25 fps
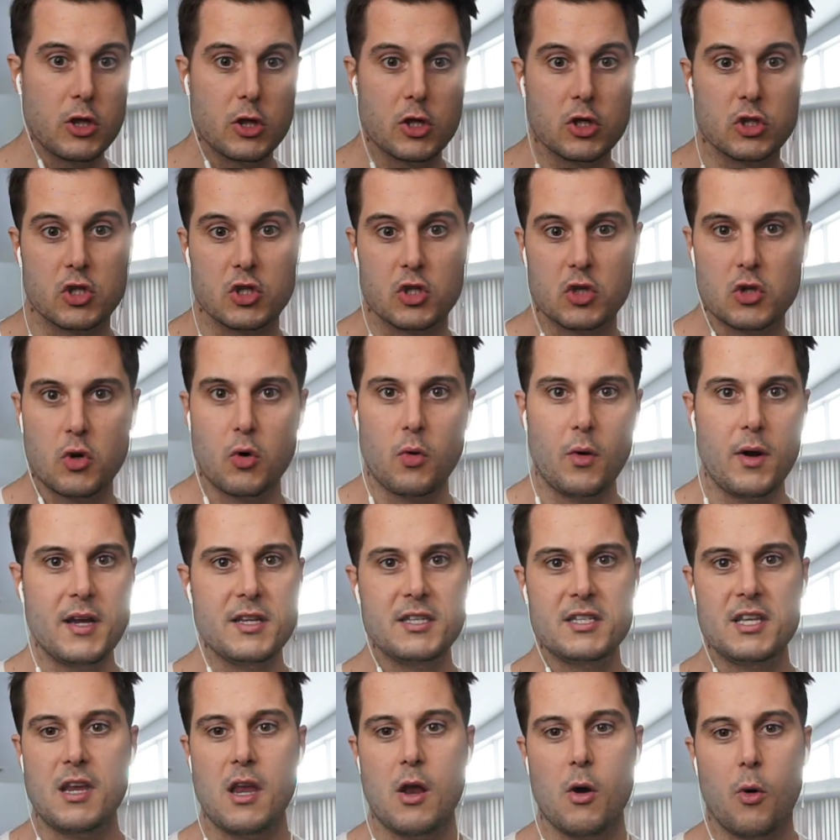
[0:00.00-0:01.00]
This is
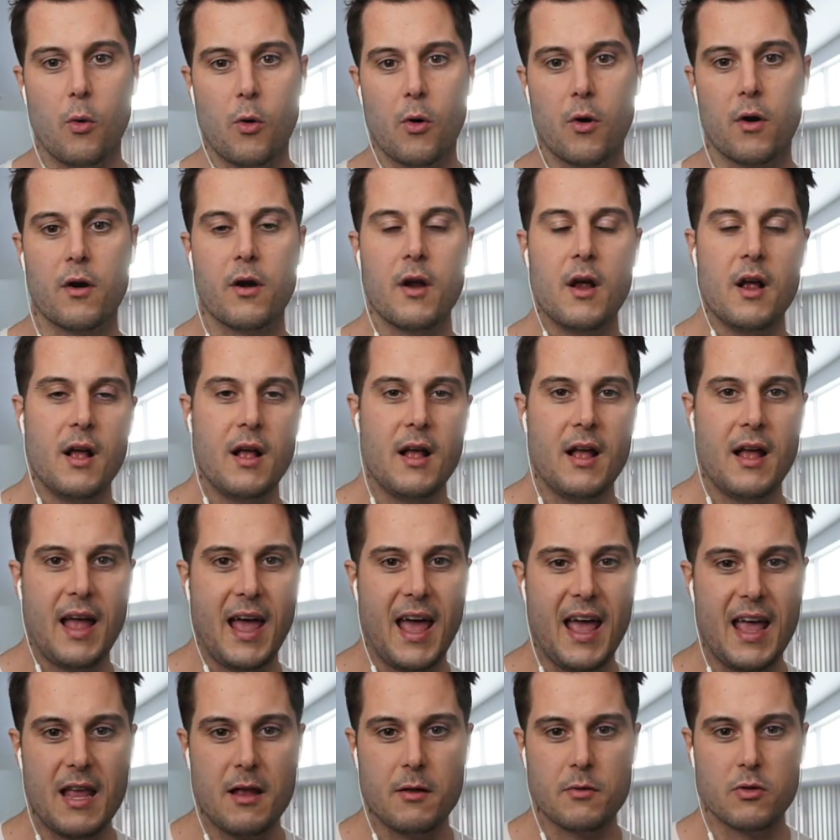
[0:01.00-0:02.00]
crazy. Or,
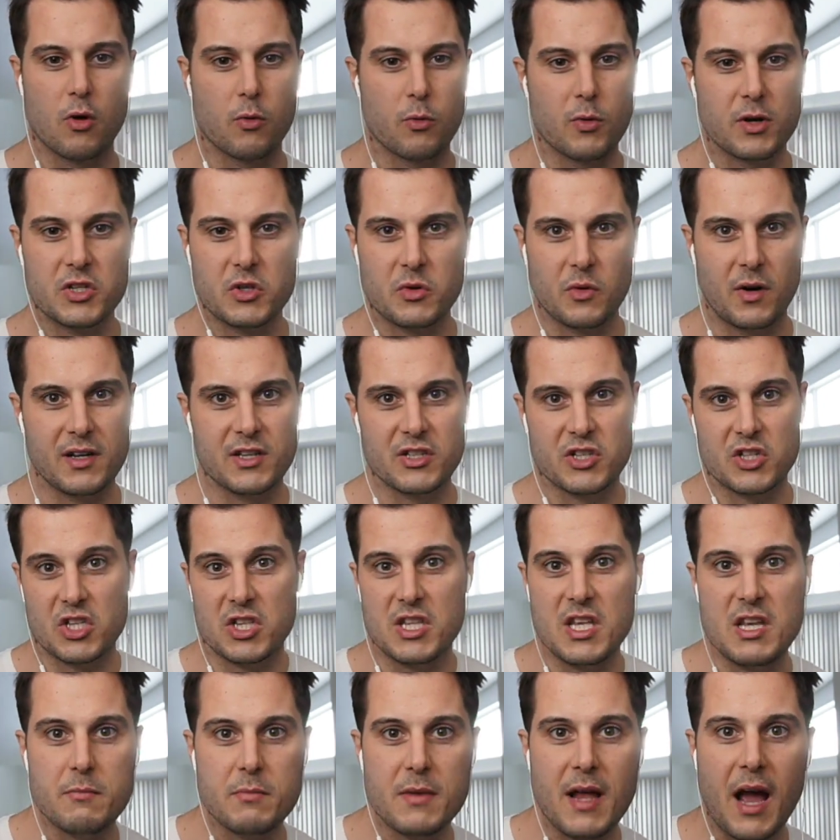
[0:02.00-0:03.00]
hey, the restaurant is
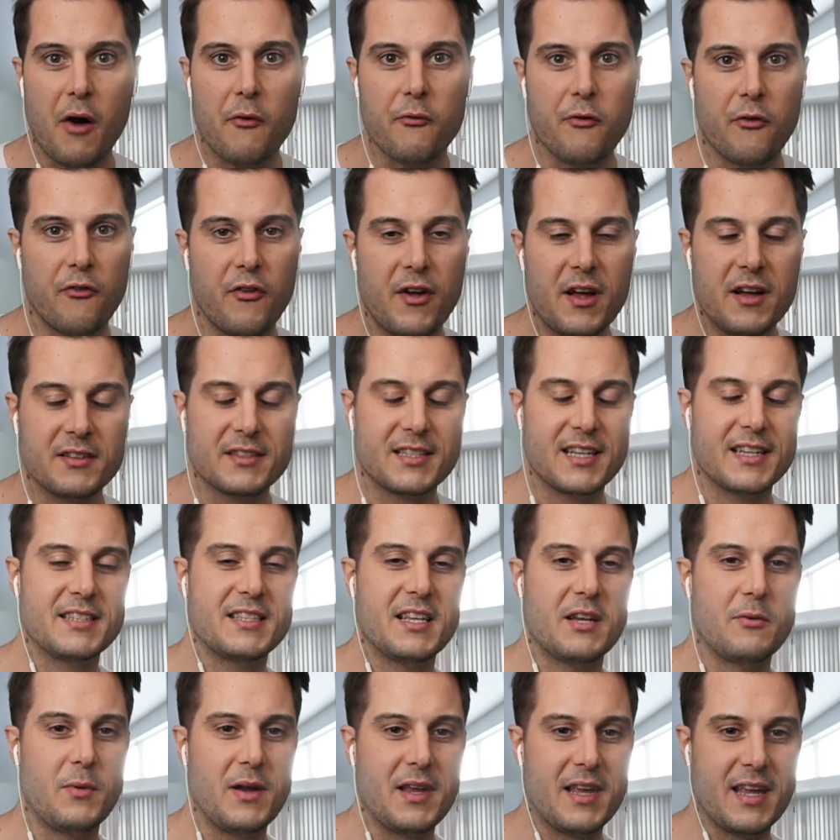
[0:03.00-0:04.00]
themed out for Valentine's
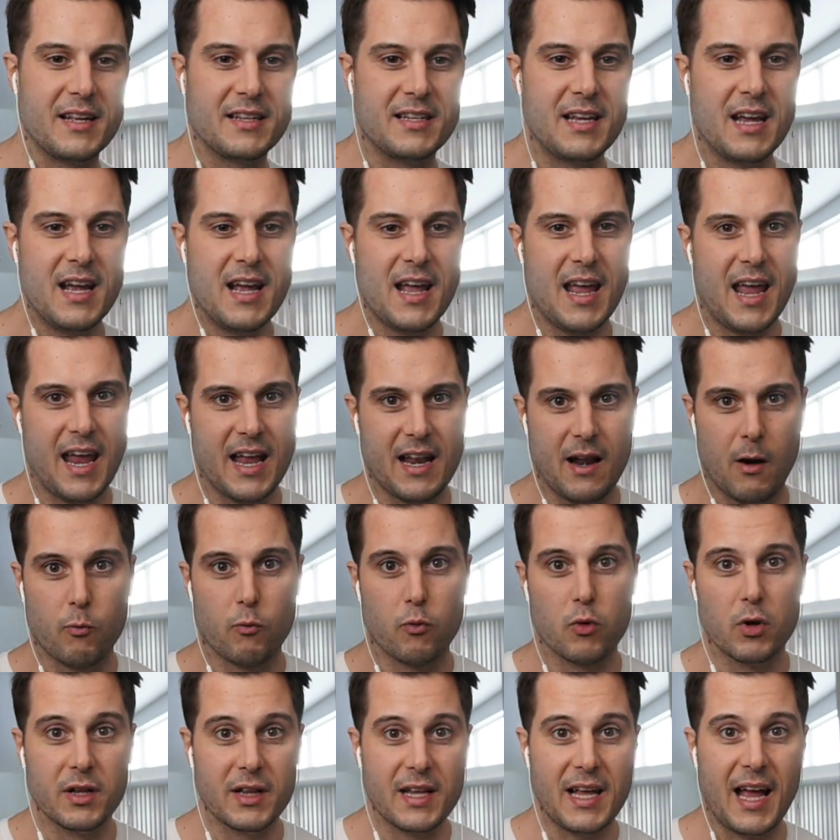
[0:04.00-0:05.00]
Day weekend, and
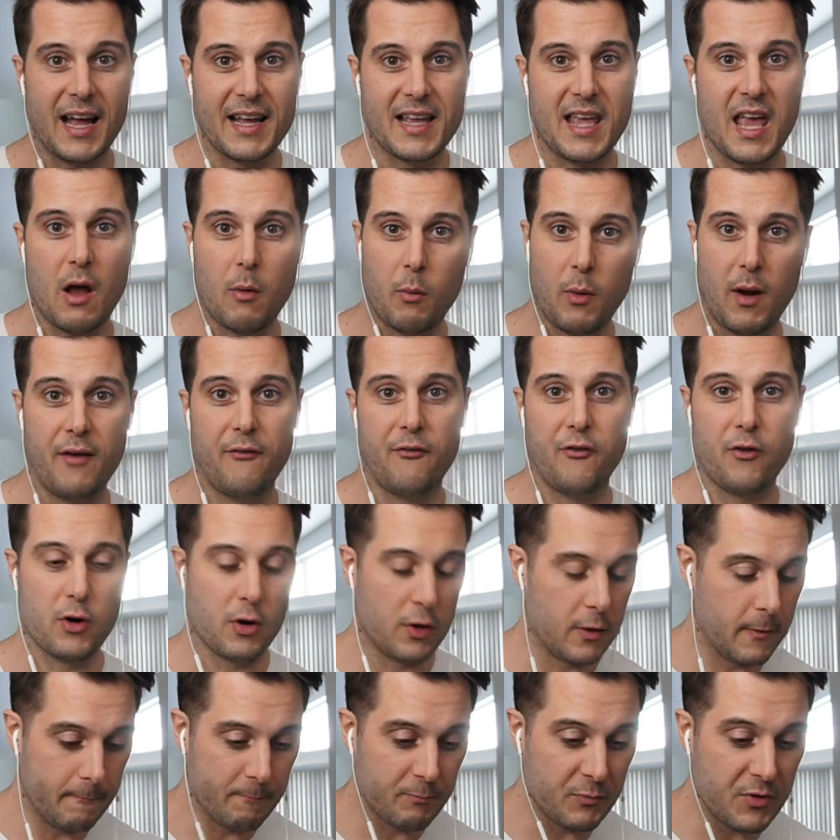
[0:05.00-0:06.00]
I can't wait
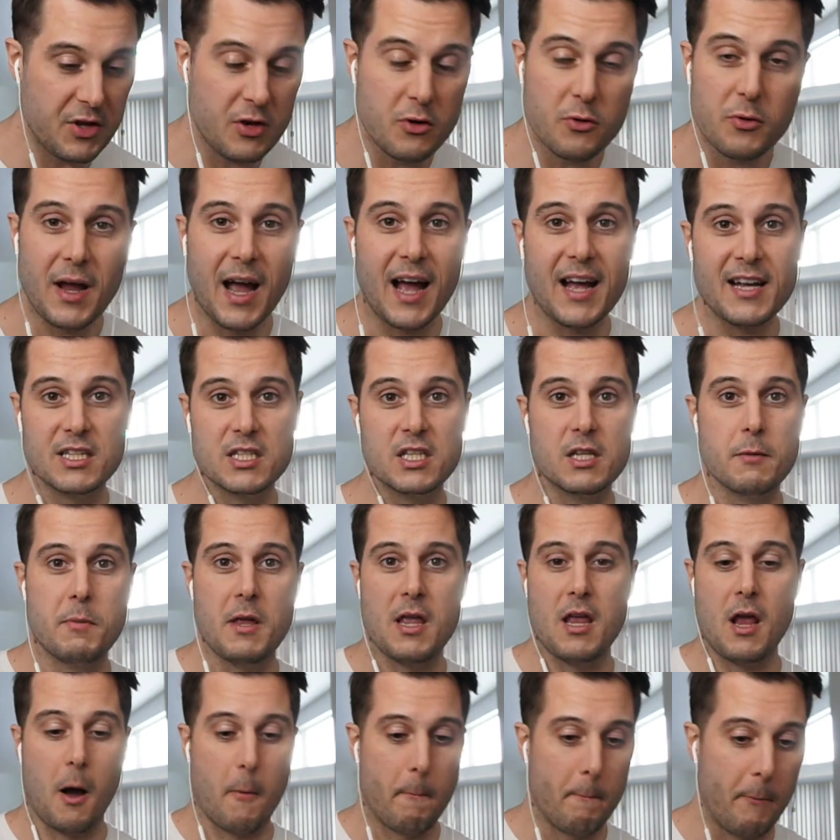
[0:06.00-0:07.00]
for you guys to
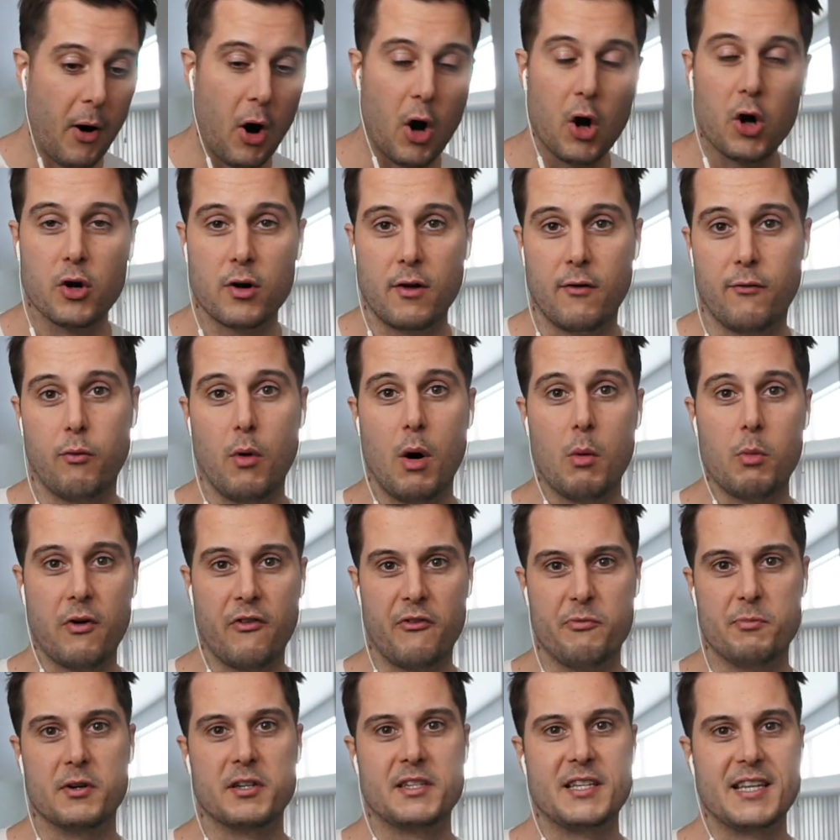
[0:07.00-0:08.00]
be a part of what
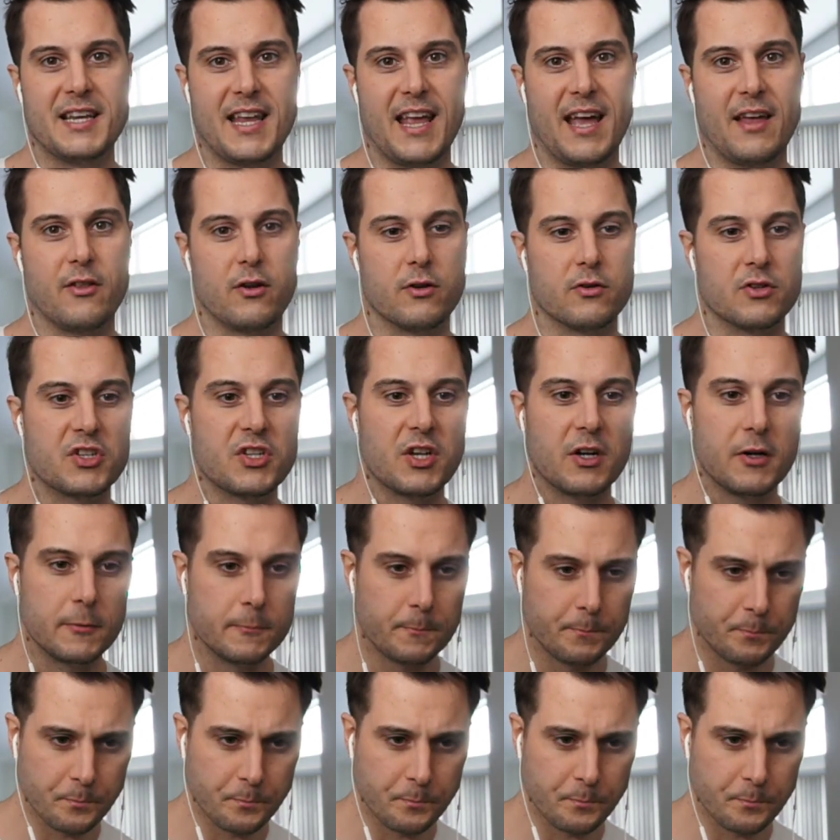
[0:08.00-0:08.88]
we've put together. So,